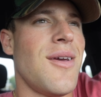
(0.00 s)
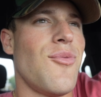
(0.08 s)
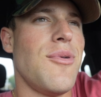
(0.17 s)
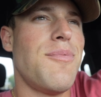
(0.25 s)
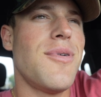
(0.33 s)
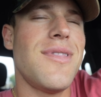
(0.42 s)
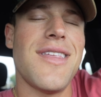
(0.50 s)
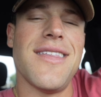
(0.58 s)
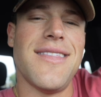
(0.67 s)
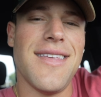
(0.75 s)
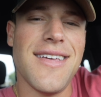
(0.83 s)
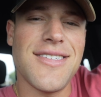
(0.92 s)
We put the
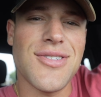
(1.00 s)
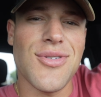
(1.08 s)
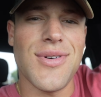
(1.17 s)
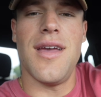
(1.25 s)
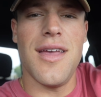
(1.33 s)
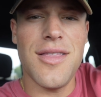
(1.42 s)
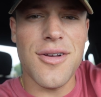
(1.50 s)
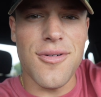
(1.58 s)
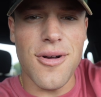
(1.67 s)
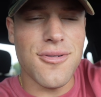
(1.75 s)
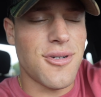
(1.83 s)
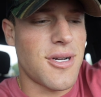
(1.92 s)
diesel in the
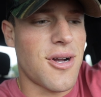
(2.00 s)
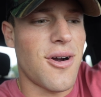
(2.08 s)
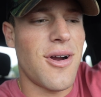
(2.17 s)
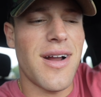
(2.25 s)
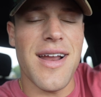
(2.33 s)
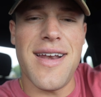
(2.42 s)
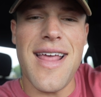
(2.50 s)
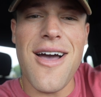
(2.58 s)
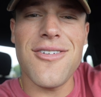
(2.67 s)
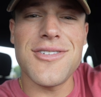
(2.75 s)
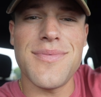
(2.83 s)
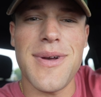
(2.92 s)
grocery cart, and
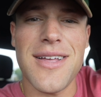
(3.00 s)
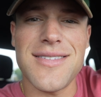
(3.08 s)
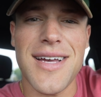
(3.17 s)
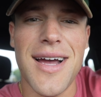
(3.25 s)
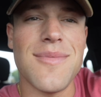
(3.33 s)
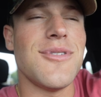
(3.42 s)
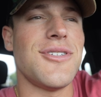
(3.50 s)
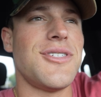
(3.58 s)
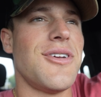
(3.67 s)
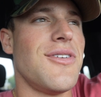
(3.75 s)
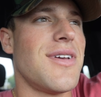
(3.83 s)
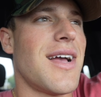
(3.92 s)
now it's about time to
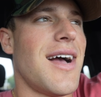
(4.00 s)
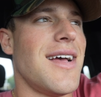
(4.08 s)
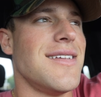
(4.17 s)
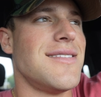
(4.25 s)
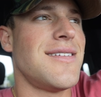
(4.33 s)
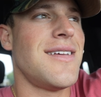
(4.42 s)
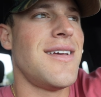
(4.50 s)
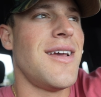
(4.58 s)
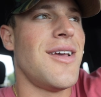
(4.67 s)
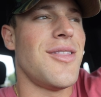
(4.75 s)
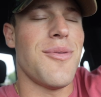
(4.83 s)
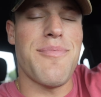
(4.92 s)
show you guys
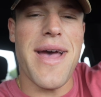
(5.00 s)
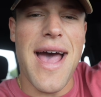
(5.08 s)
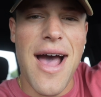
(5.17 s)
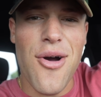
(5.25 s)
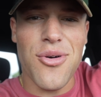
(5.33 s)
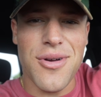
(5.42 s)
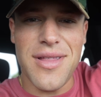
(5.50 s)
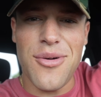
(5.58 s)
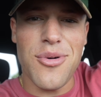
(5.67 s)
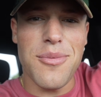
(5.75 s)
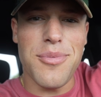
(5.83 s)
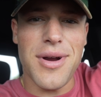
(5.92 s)
the power that
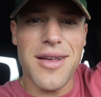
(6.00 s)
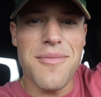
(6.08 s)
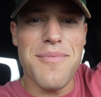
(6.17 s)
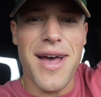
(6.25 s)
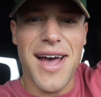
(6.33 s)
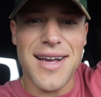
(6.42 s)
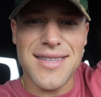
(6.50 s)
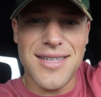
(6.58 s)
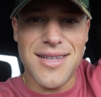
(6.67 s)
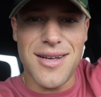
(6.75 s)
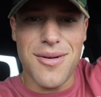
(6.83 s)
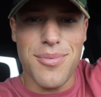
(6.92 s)
we're bringing back
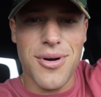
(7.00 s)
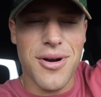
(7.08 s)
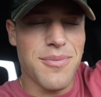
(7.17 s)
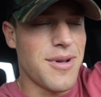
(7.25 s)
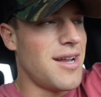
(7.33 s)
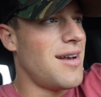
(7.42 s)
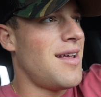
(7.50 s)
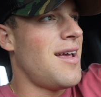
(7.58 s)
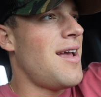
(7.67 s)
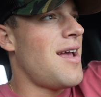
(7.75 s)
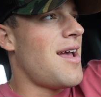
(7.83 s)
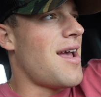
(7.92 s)
to the apartment.
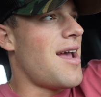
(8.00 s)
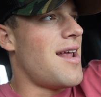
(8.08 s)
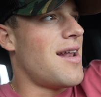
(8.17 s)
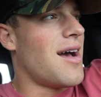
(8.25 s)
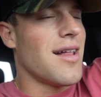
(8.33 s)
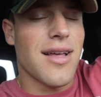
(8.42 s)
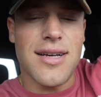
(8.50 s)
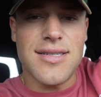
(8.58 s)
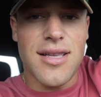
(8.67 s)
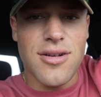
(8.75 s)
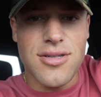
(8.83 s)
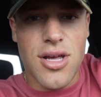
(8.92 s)
And like I
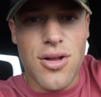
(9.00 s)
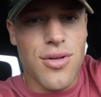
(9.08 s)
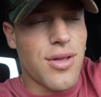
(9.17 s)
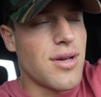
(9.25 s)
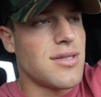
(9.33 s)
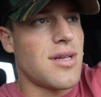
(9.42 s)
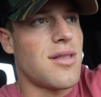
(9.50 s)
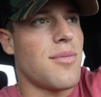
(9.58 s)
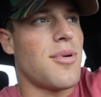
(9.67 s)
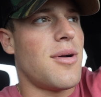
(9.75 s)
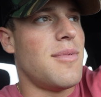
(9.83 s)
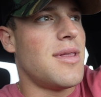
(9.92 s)
said, there's other things at the
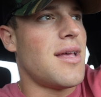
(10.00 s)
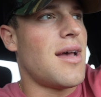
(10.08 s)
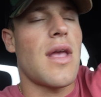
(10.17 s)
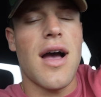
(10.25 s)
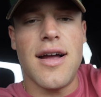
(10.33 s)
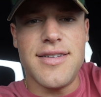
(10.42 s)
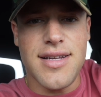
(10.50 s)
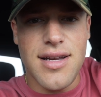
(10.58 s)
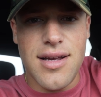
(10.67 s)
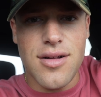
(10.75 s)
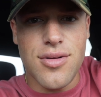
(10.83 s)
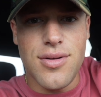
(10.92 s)
apartment that I didn't
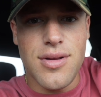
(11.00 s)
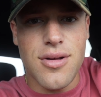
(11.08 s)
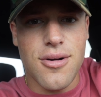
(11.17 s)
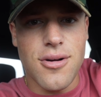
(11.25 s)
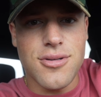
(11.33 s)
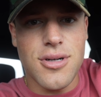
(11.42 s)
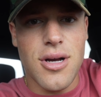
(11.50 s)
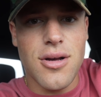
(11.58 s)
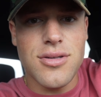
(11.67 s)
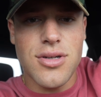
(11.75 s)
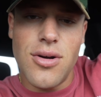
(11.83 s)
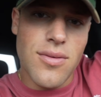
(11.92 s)
include in the grocery haul,
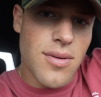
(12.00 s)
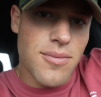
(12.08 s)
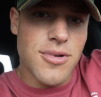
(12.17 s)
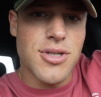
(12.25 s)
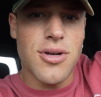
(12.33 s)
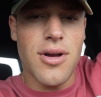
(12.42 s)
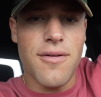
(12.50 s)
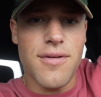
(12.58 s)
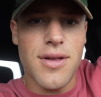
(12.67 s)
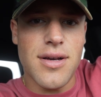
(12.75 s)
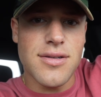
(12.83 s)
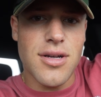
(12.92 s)
so I'm gonna show you
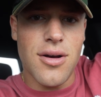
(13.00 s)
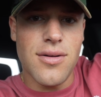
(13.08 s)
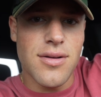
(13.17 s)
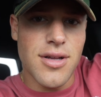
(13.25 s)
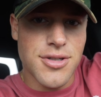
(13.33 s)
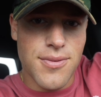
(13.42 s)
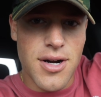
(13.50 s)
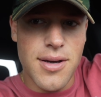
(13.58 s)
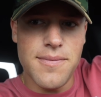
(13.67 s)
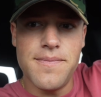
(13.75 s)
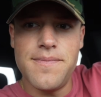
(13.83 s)
everything. So let's run it.